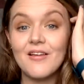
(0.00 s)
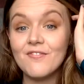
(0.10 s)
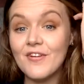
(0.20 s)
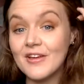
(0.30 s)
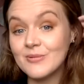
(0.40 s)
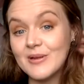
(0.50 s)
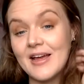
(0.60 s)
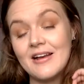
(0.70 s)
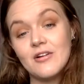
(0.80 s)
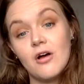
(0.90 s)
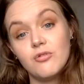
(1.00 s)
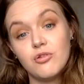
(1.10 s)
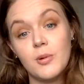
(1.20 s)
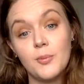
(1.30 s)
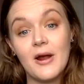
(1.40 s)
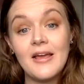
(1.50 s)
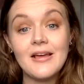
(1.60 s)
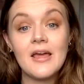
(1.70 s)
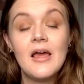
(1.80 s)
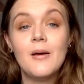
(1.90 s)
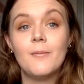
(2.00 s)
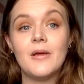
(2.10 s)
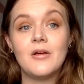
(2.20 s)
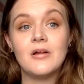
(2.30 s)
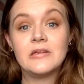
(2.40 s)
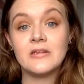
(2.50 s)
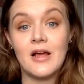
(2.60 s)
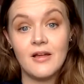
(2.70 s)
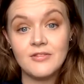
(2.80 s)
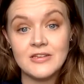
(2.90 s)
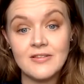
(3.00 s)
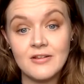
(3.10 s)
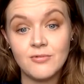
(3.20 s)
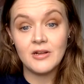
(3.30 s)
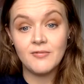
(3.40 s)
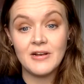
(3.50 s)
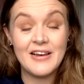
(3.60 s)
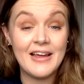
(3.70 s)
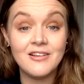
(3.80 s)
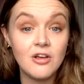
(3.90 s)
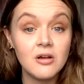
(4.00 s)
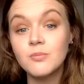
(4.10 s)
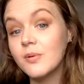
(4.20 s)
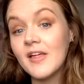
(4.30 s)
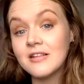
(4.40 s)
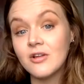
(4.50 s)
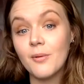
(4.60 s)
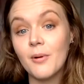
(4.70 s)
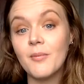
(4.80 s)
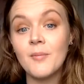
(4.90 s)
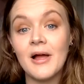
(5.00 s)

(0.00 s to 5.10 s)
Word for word: first weekend of summer break because I've seen this really late on, but that's not a problem.